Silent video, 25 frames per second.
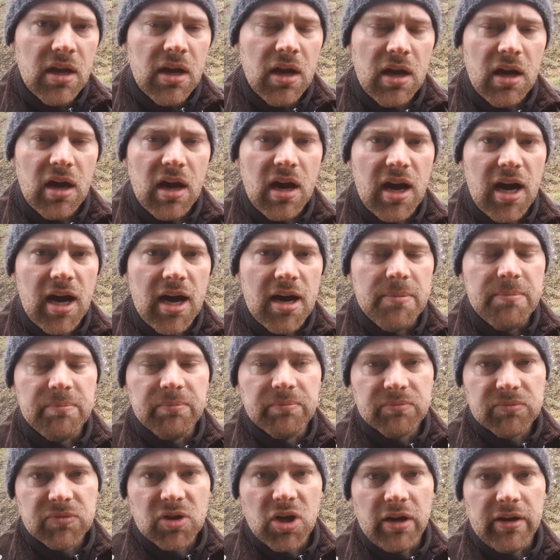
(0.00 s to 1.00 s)

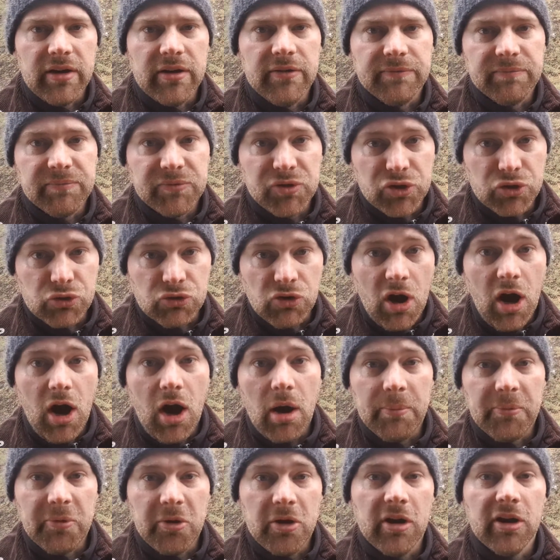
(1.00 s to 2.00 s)
kind of
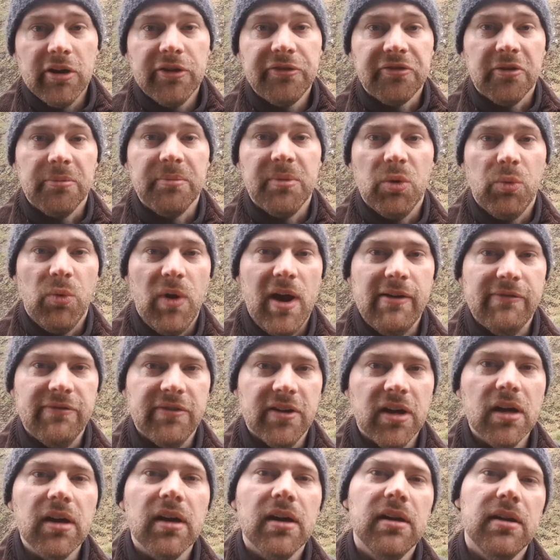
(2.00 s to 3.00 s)
drama from the
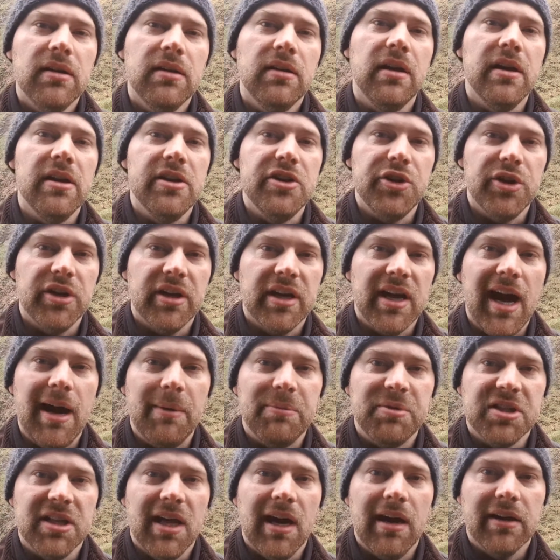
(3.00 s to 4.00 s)
weather, and you can
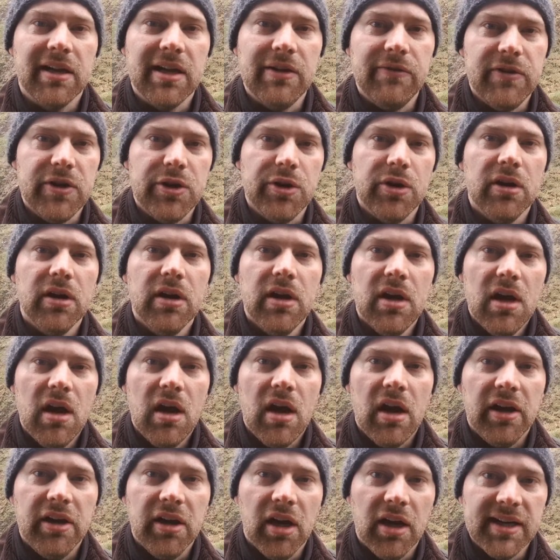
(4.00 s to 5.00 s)
capture that, giving you
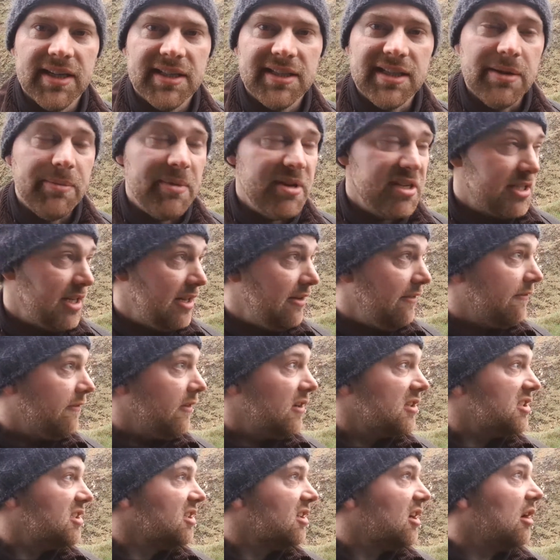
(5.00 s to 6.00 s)
a nice image. If I was
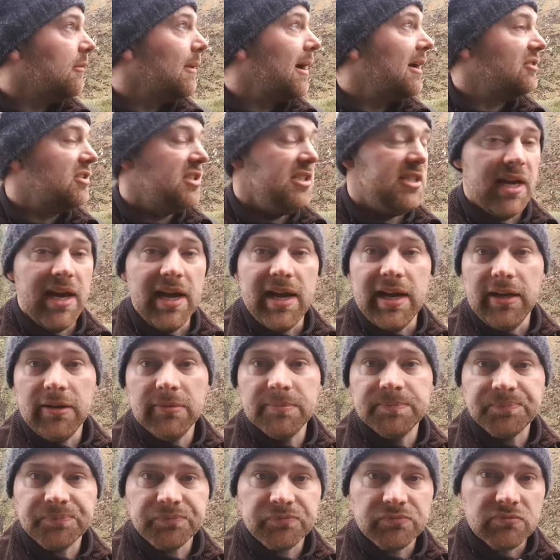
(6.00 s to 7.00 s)
to come out today,
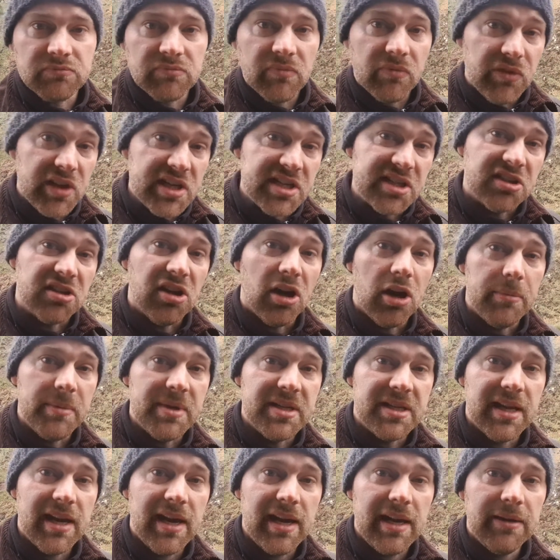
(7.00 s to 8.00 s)
this time of
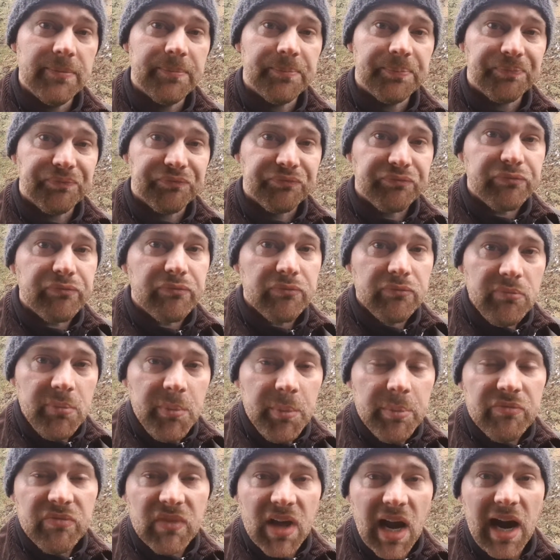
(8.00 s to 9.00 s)
day,
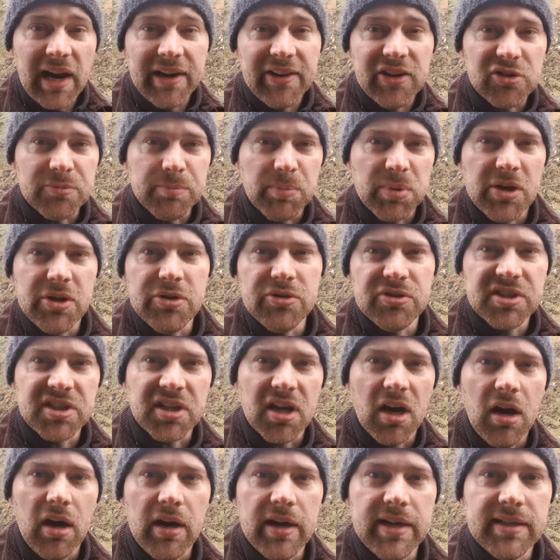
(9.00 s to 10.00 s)
and it was blue
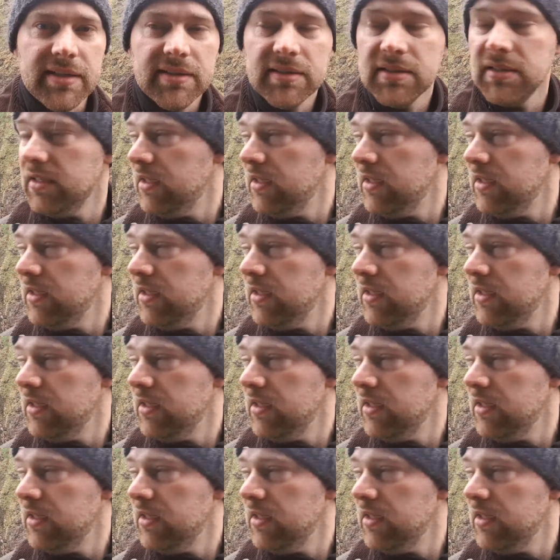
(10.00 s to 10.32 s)
skies,